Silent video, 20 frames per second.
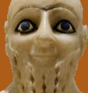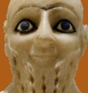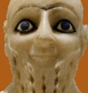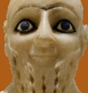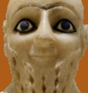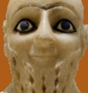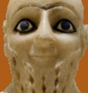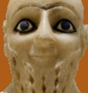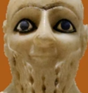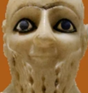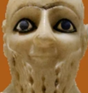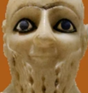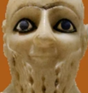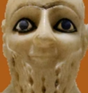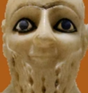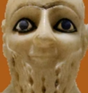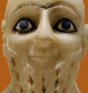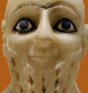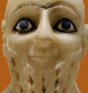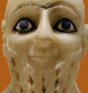
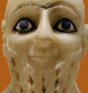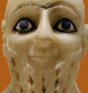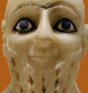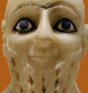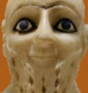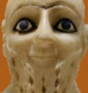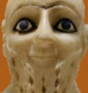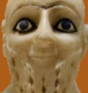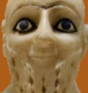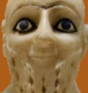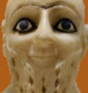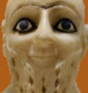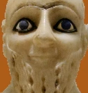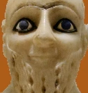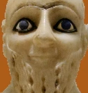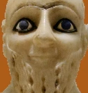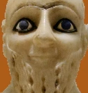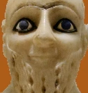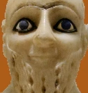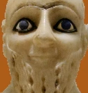
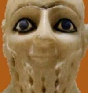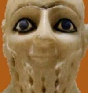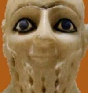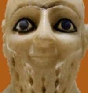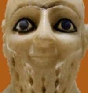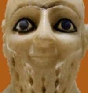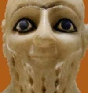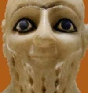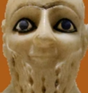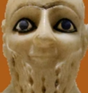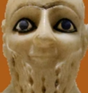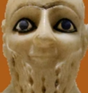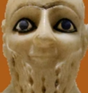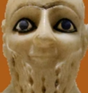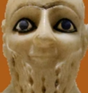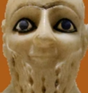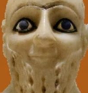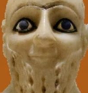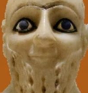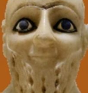
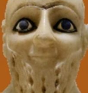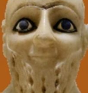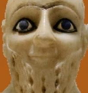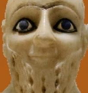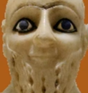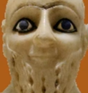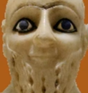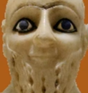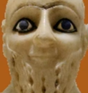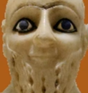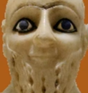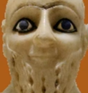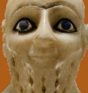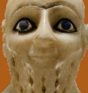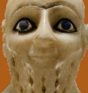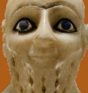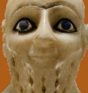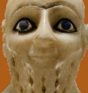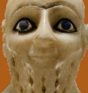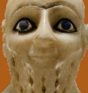
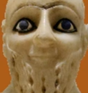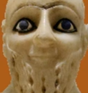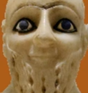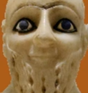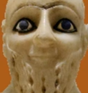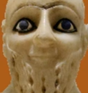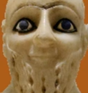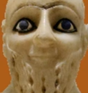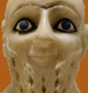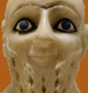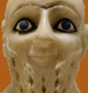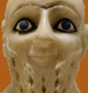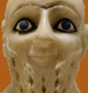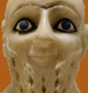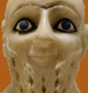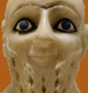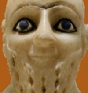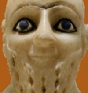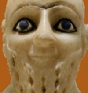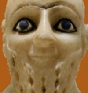
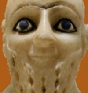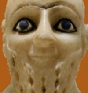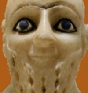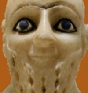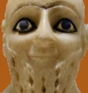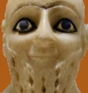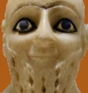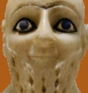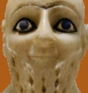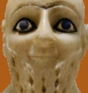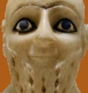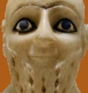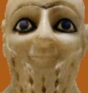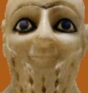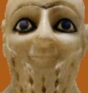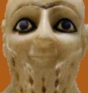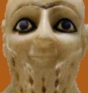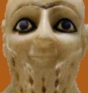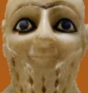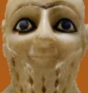
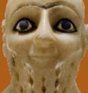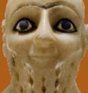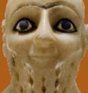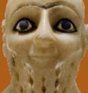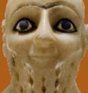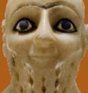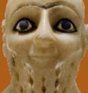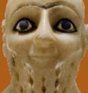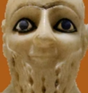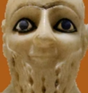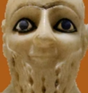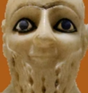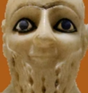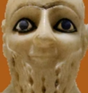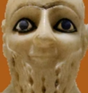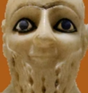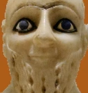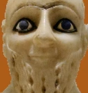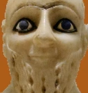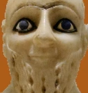
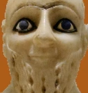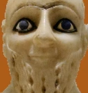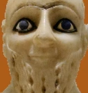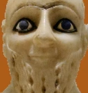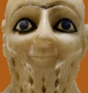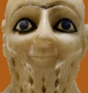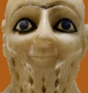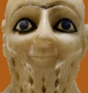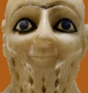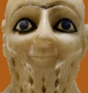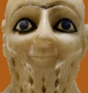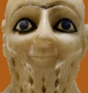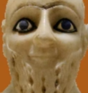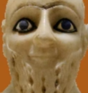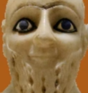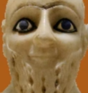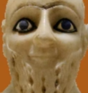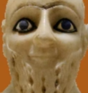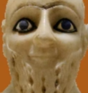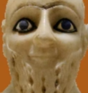The face doesn't move, so there is nothing to read.